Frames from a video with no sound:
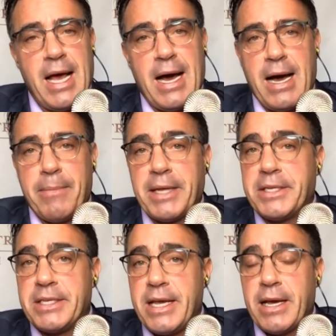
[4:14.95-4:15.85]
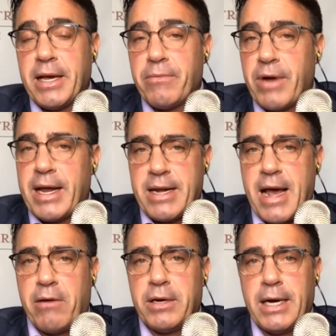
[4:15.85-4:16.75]
I'm not seeing it right
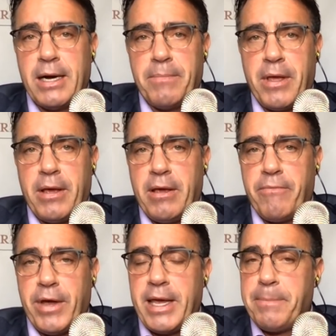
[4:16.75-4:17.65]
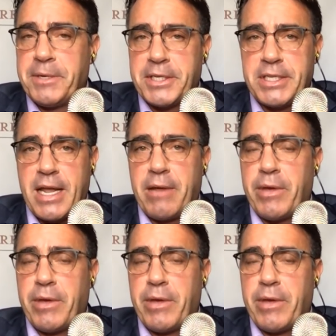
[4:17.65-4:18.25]
now. Um, if we keep extending,